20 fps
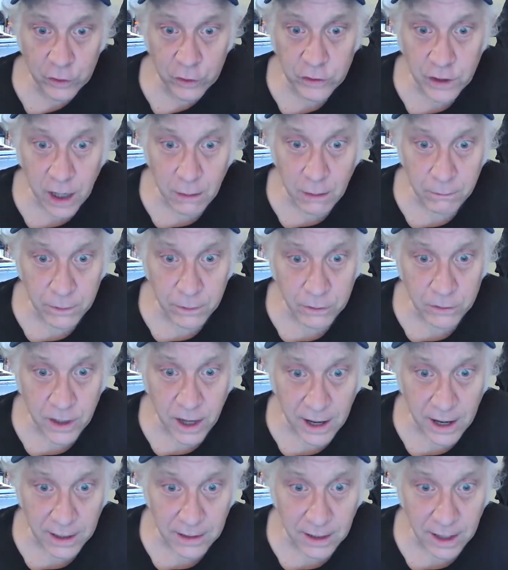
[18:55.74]
of
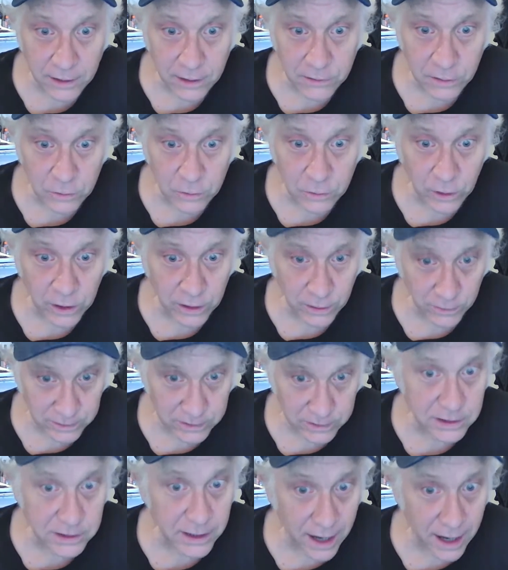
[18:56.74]
UW Dialectical
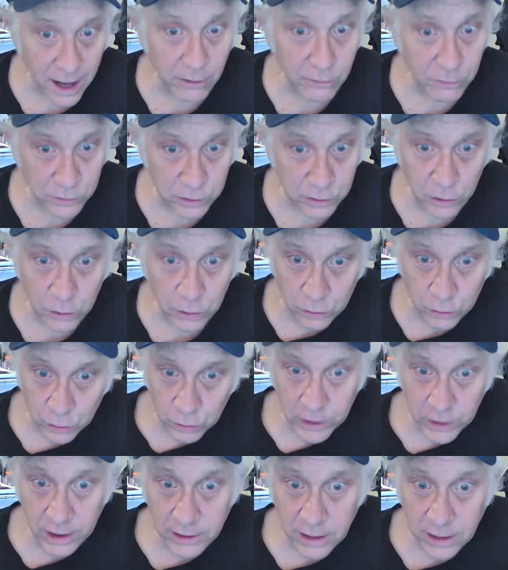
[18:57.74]
here in Seattle,
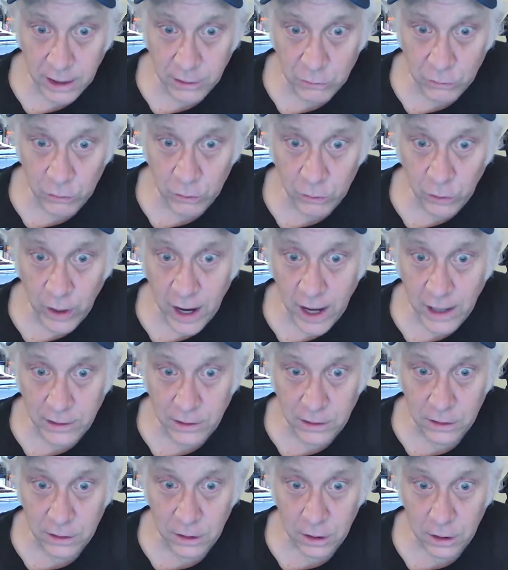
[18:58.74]
too. You get that through your
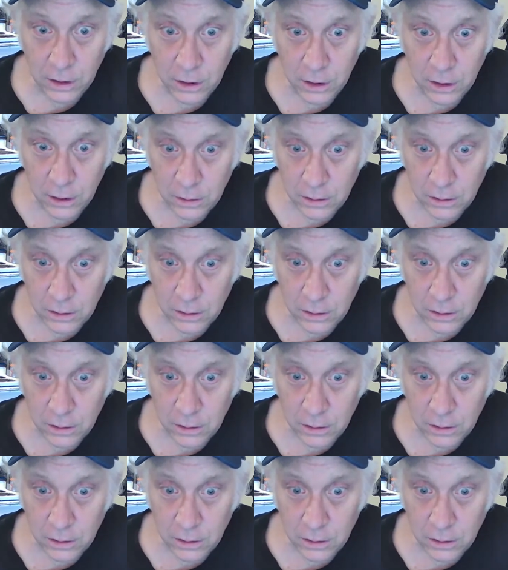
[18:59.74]
head.